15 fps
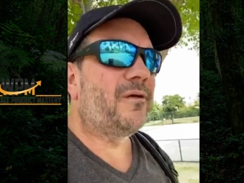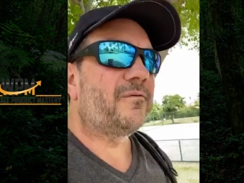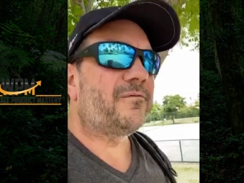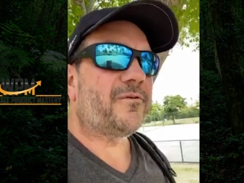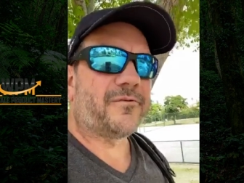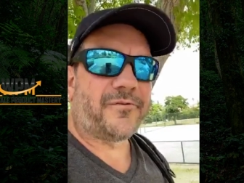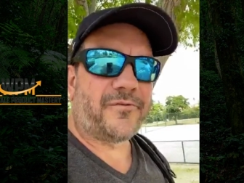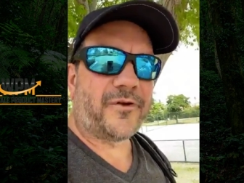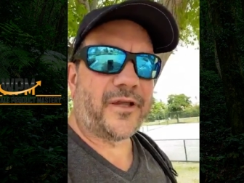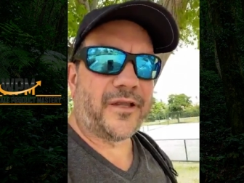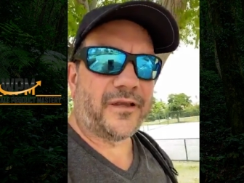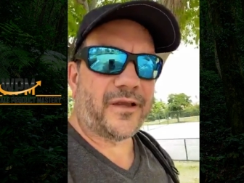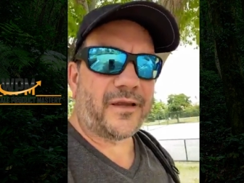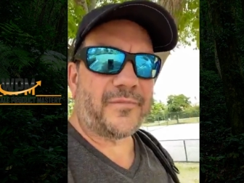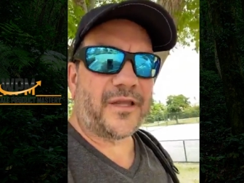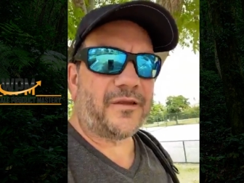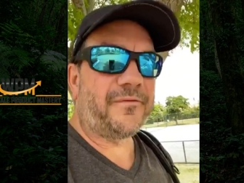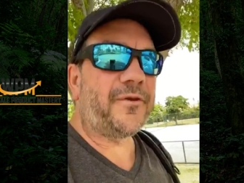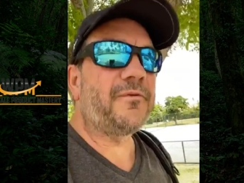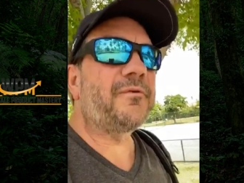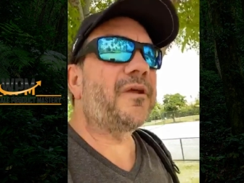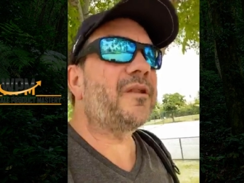for free. I mean,
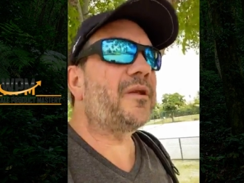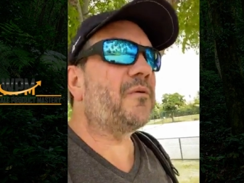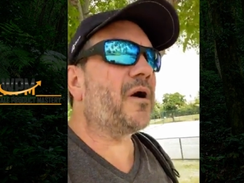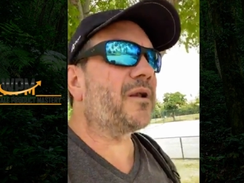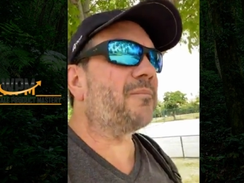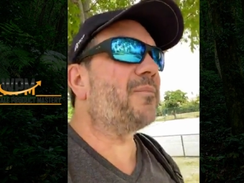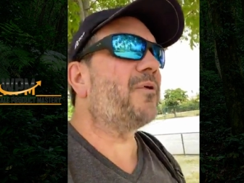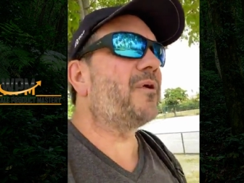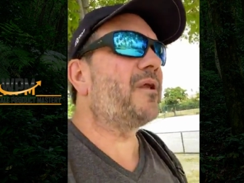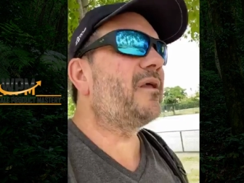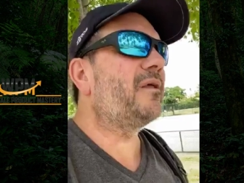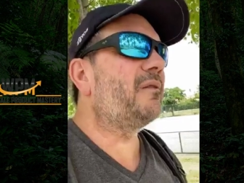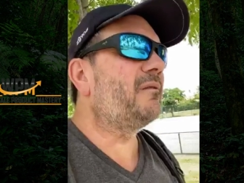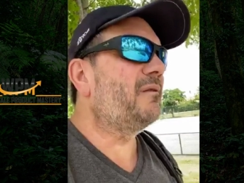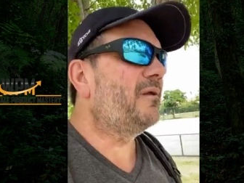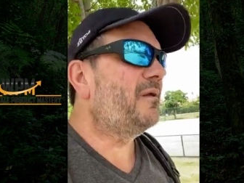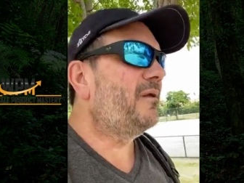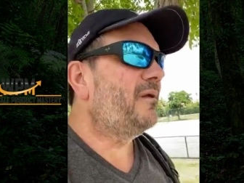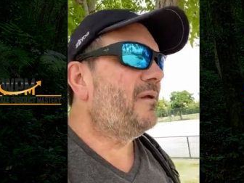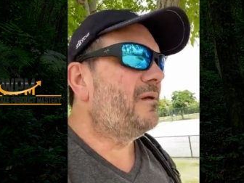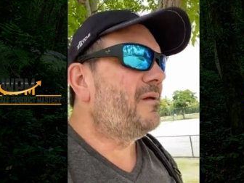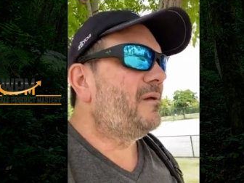if you really want to put in
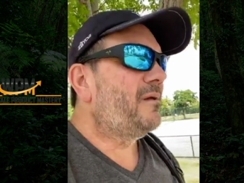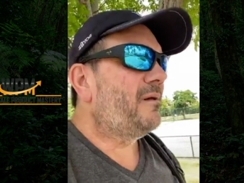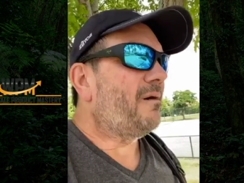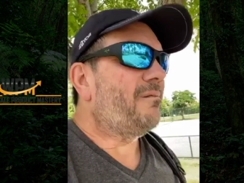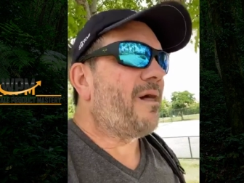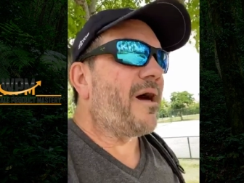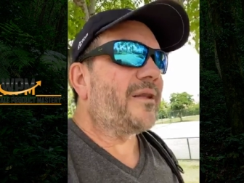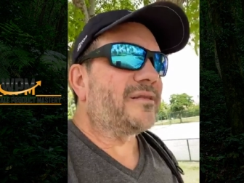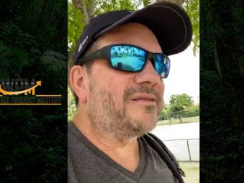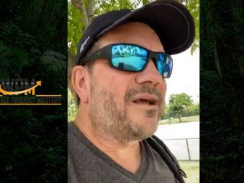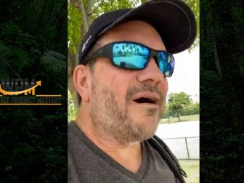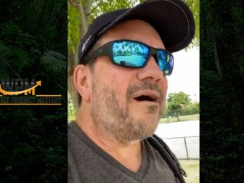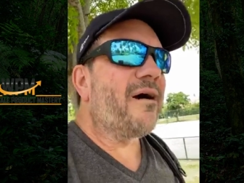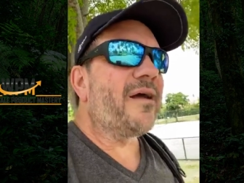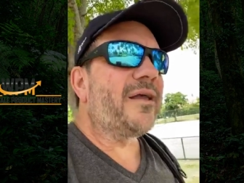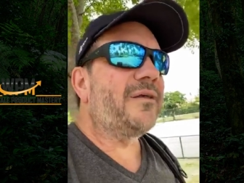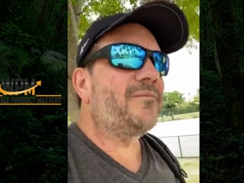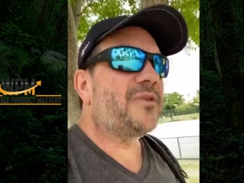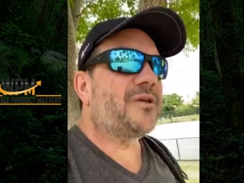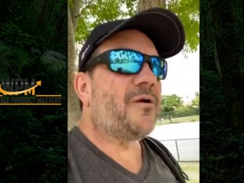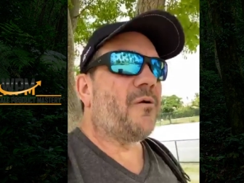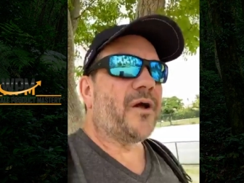a lot of
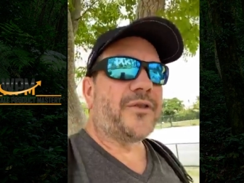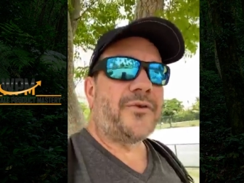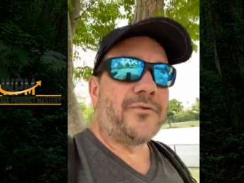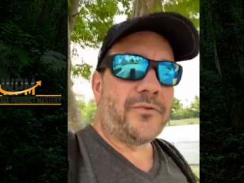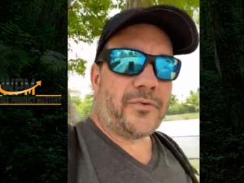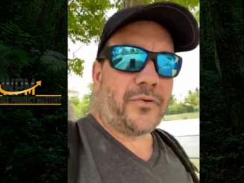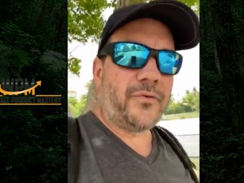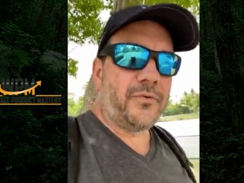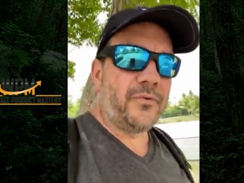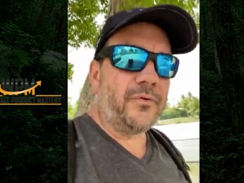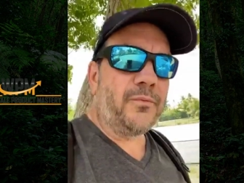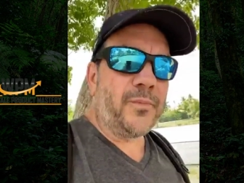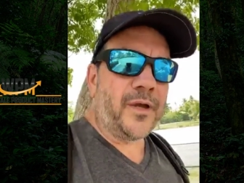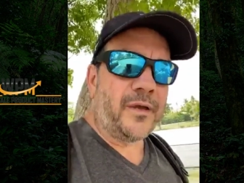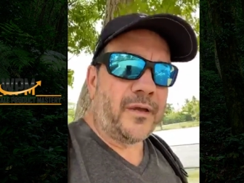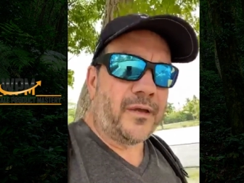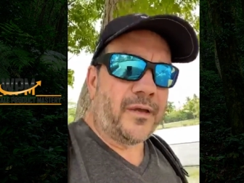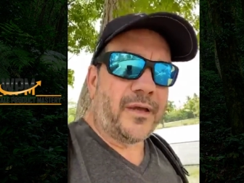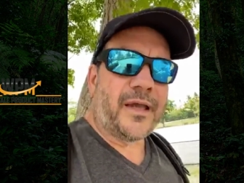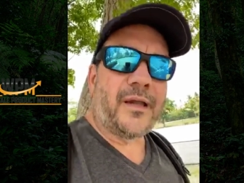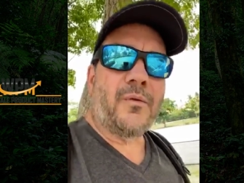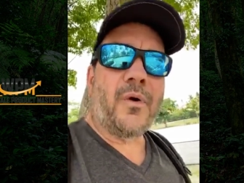time to go on YouTube
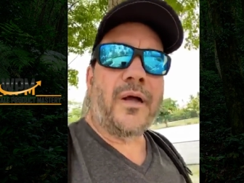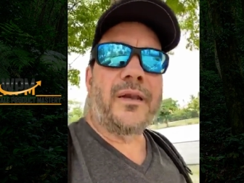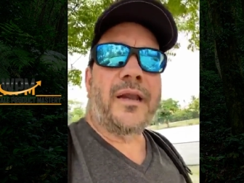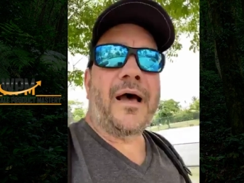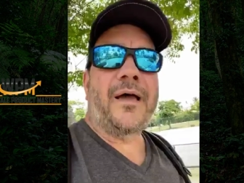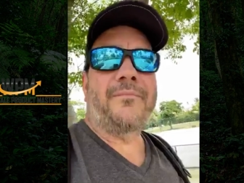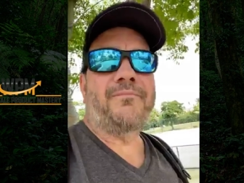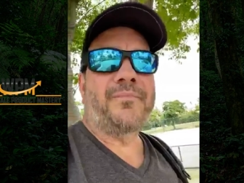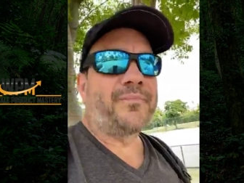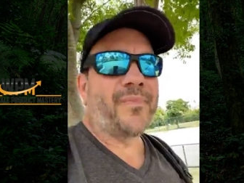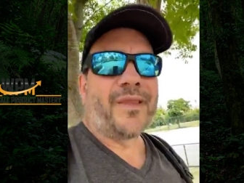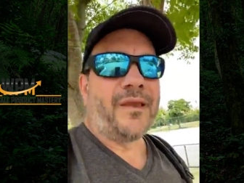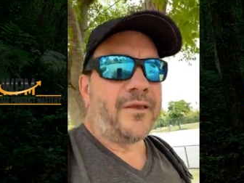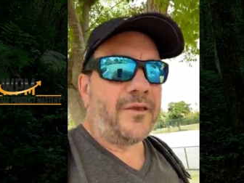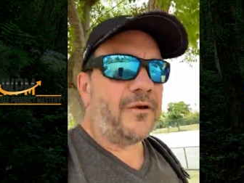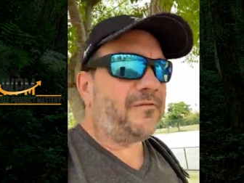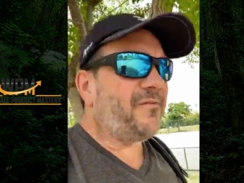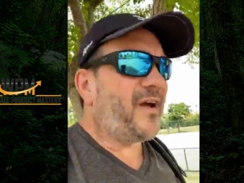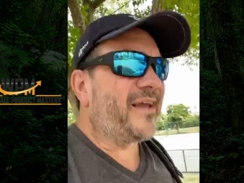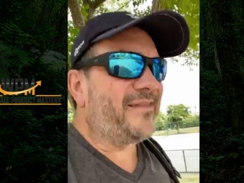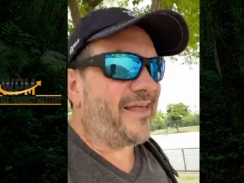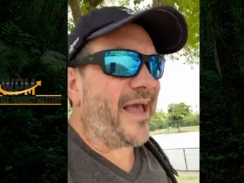and whatnot, you'll
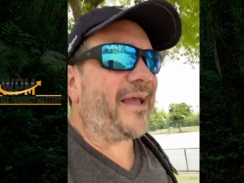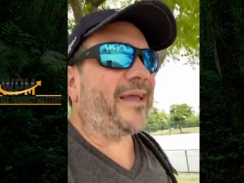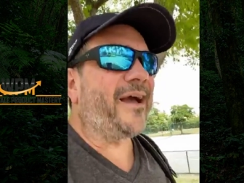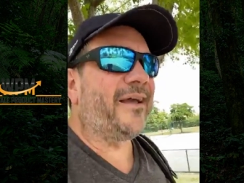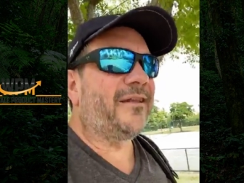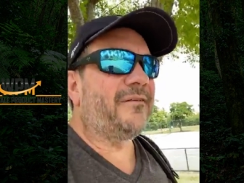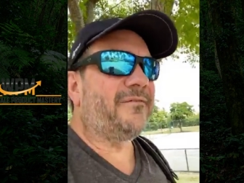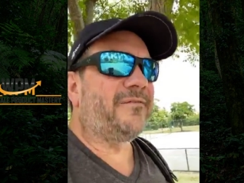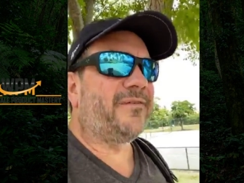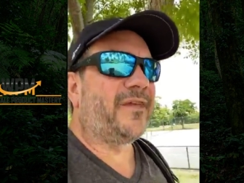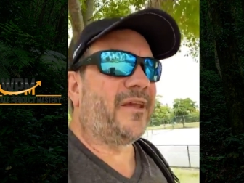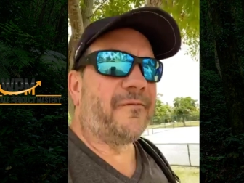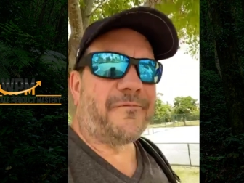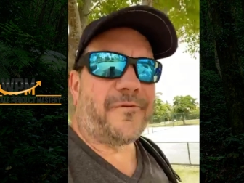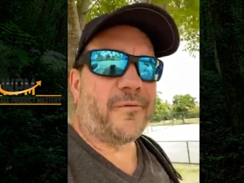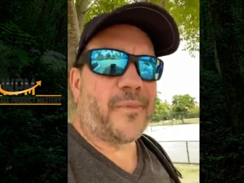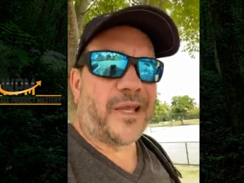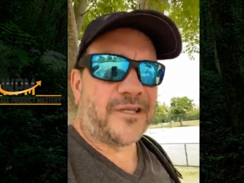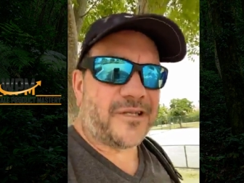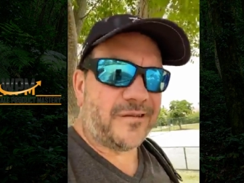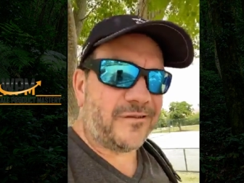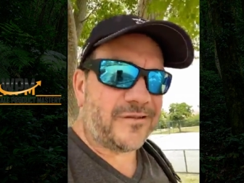find that kind of
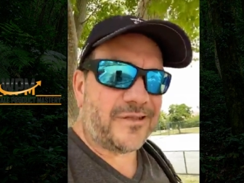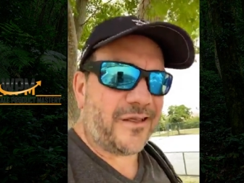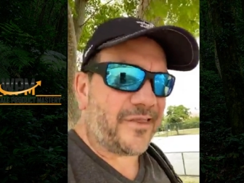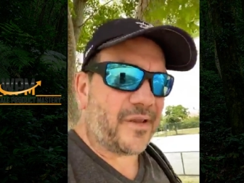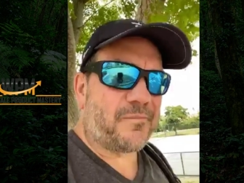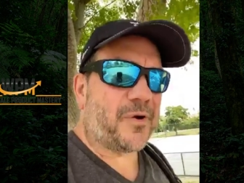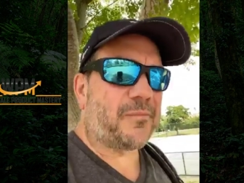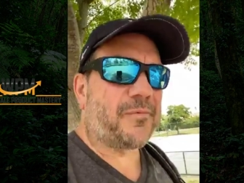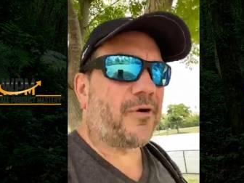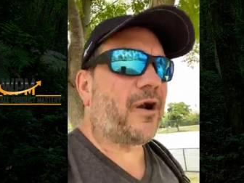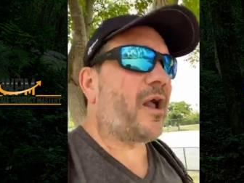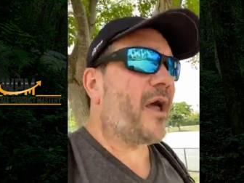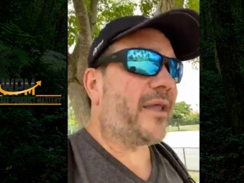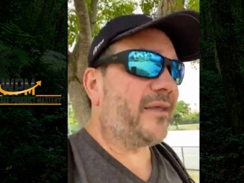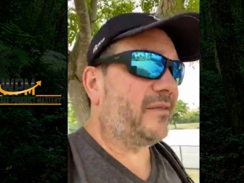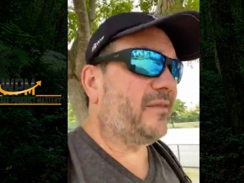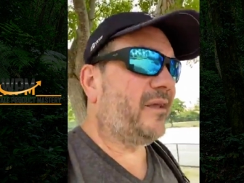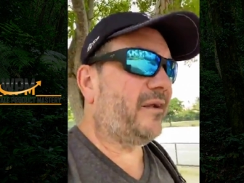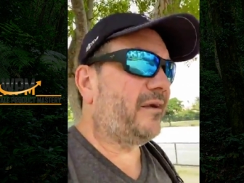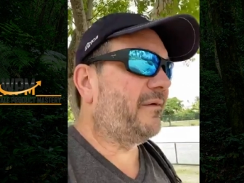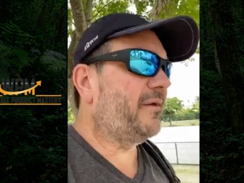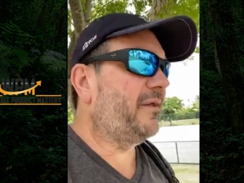information. There's nothing
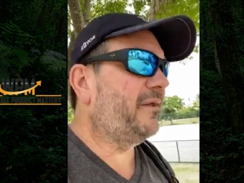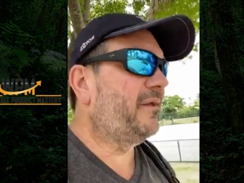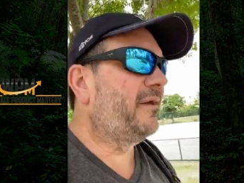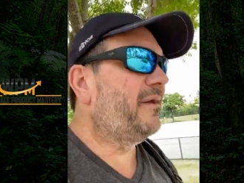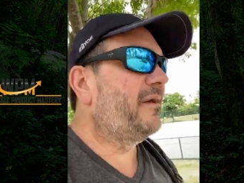proprietary